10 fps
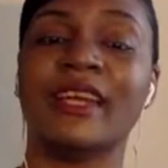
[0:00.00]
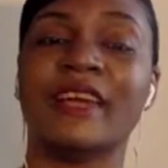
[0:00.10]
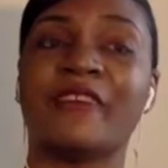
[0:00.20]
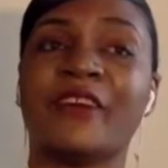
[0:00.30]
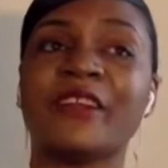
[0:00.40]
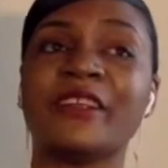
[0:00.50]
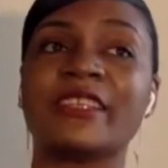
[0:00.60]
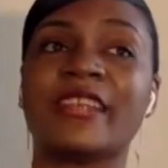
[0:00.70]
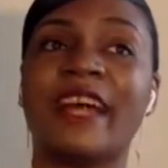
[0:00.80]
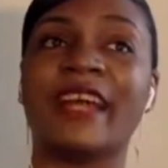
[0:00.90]
At
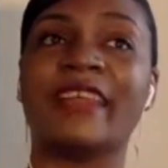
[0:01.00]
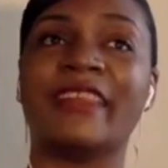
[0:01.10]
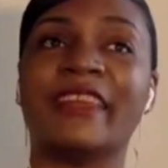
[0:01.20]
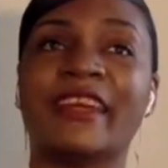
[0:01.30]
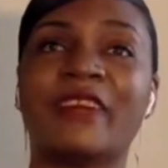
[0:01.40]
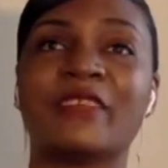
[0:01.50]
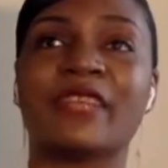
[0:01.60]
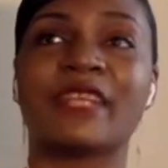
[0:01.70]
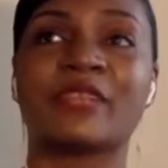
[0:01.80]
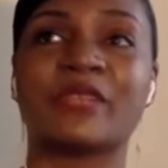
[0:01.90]
first, I didn't think I was
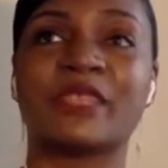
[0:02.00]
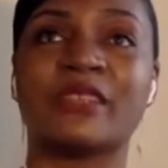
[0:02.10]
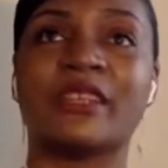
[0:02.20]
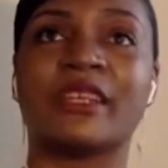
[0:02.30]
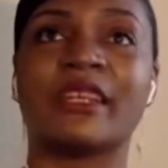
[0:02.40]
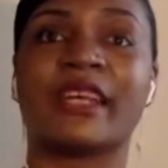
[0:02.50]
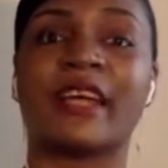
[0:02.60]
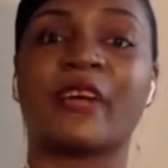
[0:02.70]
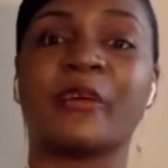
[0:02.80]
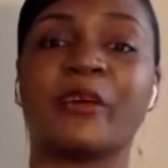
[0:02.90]
as resilient. Like,
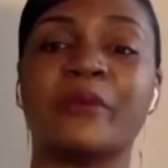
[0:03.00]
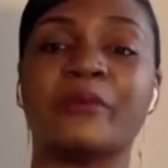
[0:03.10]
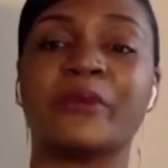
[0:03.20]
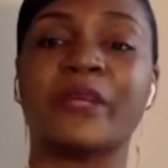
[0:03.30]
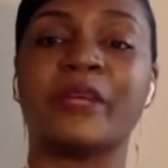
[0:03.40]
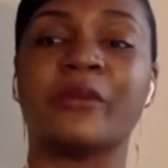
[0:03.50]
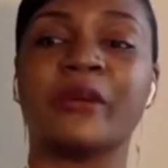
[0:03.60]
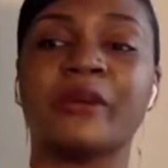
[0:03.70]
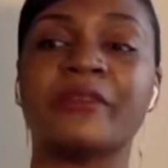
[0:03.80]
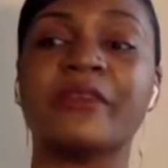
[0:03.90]
I grew up pretty
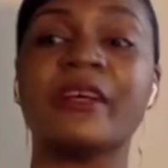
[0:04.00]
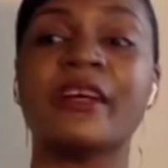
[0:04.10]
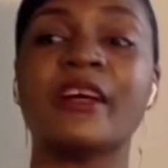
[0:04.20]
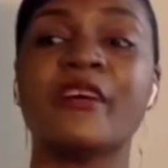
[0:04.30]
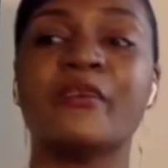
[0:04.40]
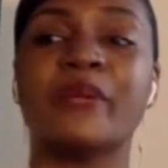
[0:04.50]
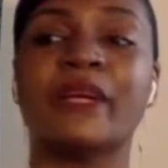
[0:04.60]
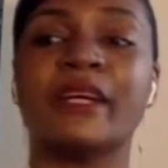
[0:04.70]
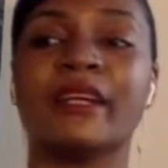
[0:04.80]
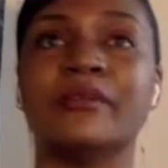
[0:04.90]
rough,
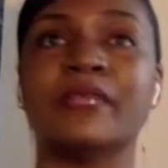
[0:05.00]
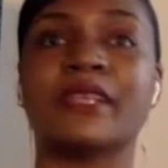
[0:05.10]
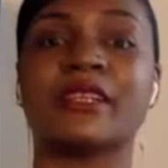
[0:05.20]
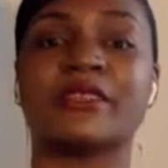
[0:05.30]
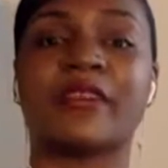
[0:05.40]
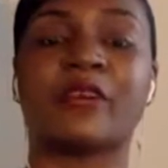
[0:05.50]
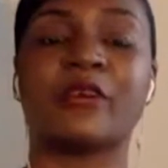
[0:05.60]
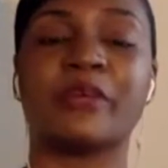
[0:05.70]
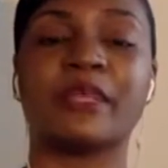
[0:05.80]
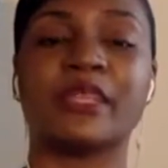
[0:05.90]
but in terms of I grew
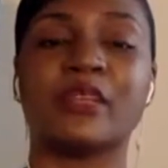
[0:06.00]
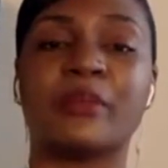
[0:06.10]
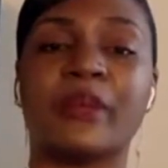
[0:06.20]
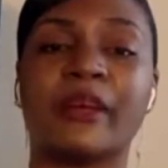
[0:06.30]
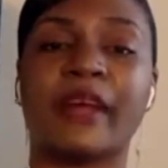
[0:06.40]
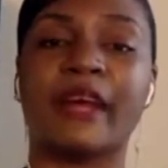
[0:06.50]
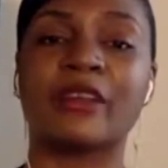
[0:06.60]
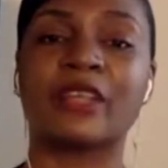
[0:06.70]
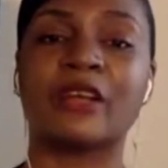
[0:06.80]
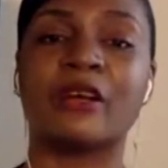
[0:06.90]
up in a single parent
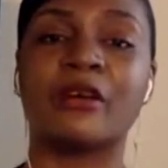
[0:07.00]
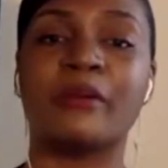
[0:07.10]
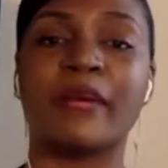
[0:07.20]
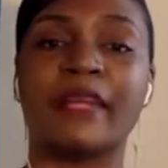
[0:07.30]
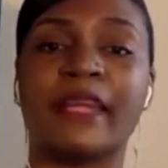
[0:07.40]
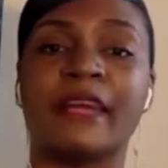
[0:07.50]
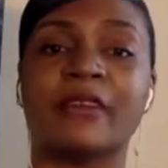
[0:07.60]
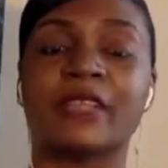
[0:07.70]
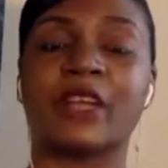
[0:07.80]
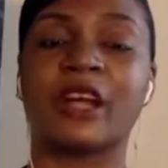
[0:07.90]
household and my dad
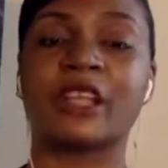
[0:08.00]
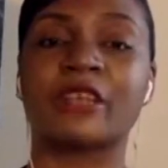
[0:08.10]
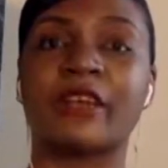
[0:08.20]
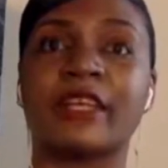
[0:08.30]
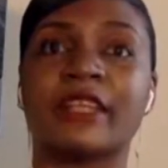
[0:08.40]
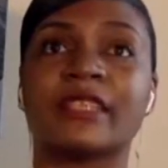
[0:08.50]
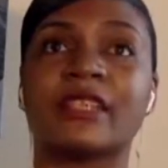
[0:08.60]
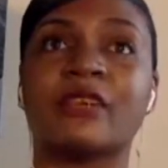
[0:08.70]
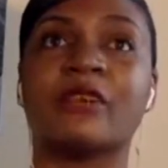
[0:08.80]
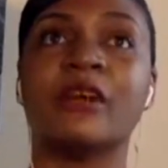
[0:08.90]
was incarcerated.
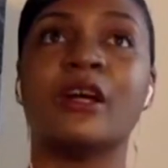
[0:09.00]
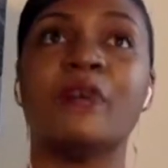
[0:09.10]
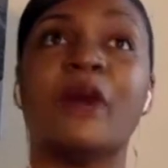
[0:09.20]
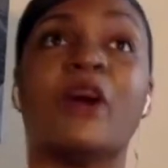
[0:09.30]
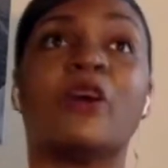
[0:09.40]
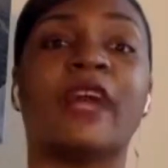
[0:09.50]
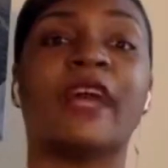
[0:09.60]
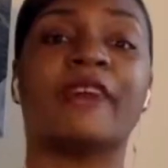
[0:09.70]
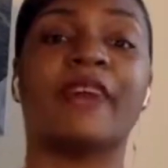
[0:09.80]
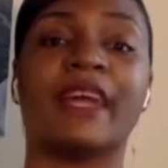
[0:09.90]
So my whole
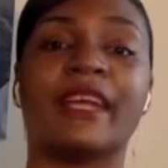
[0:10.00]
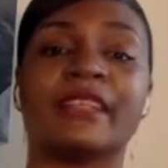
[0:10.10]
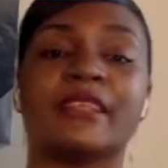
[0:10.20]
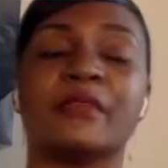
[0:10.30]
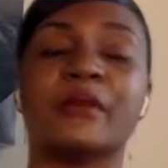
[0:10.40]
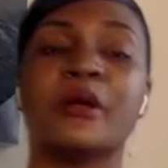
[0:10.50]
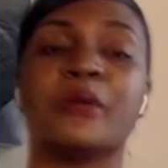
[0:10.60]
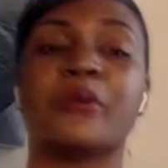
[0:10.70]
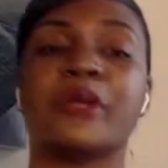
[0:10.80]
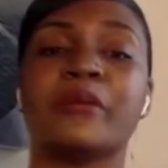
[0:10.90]
life I had to
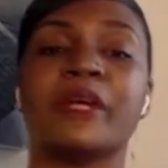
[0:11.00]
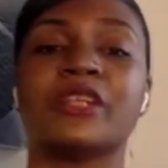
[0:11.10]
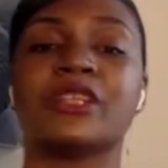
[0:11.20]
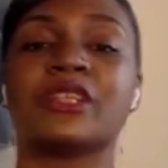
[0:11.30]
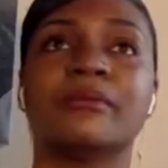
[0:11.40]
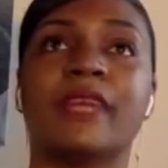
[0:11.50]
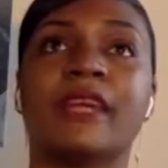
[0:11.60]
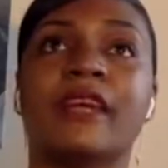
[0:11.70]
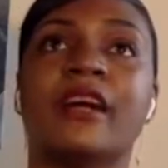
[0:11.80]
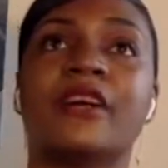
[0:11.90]
pretty much
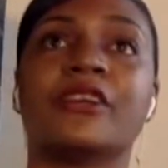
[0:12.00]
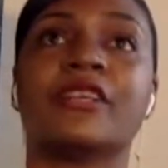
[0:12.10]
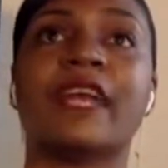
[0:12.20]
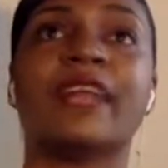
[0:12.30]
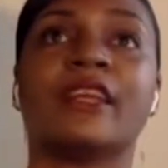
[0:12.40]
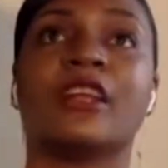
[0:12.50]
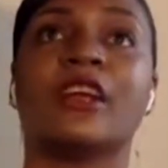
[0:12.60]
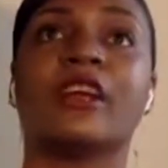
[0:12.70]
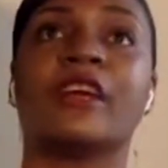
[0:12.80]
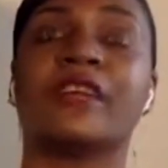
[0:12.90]
I had to
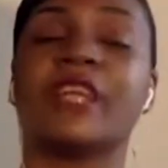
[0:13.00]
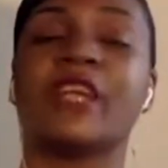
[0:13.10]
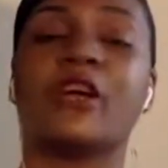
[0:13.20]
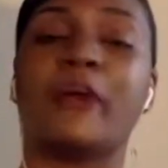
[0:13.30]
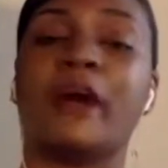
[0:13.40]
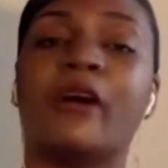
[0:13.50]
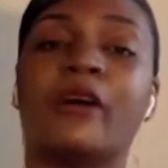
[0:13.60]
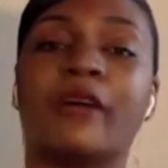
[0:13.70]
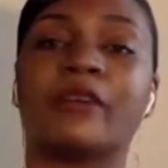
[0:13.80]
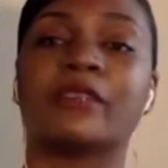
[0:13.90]
learn everything on my
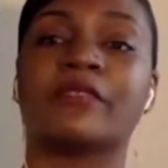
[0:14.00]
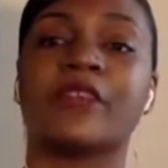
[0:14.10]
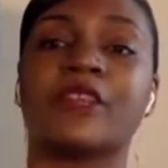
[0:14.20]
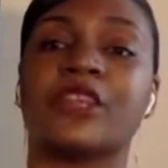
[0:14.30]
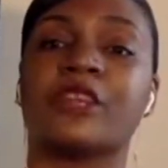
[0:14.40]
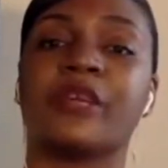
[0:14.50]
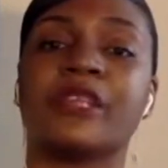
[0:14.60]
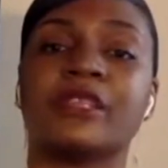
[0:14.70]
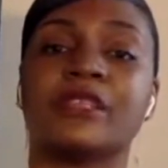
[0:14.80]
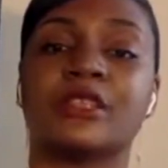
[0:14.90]
own. I was the first
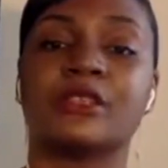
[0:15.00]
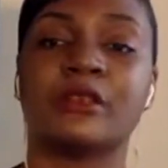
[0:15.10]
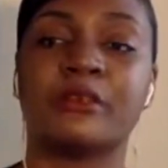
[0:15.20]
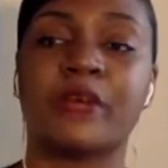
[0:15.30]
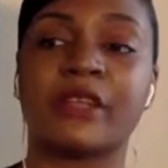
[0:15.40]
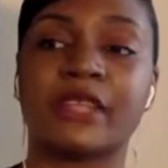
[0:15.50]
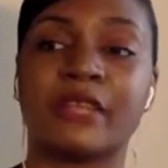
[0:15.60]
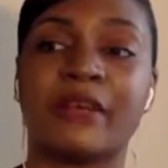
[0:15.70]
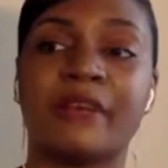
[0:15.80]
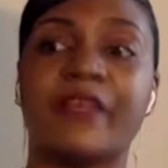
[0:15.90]
generation person
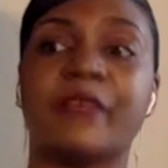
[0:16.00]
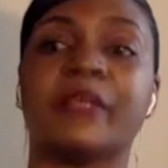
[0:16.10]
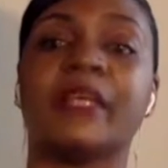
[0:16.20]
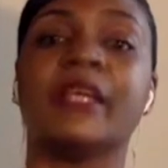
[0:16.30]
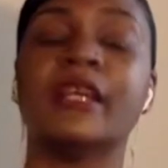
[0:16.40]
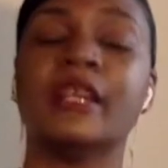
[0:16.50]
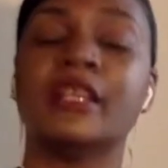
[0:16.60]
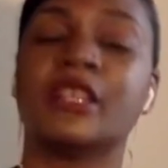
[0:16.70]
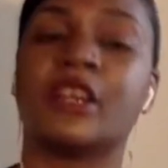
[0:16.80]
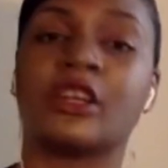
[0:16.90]
in my family
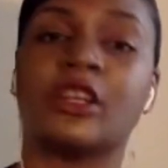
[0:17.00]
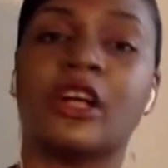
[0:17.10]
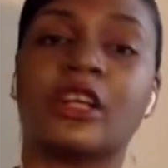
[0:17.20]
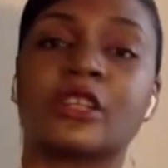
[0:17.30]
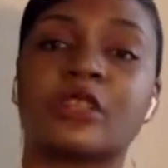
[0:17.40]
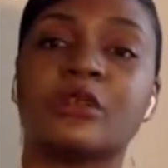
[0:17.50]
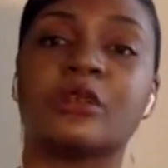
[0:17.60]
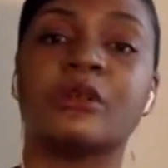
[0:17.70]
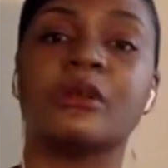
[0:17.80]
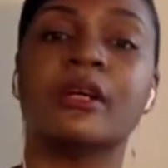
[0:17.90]
to go to law
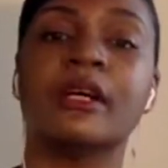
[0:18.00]
school.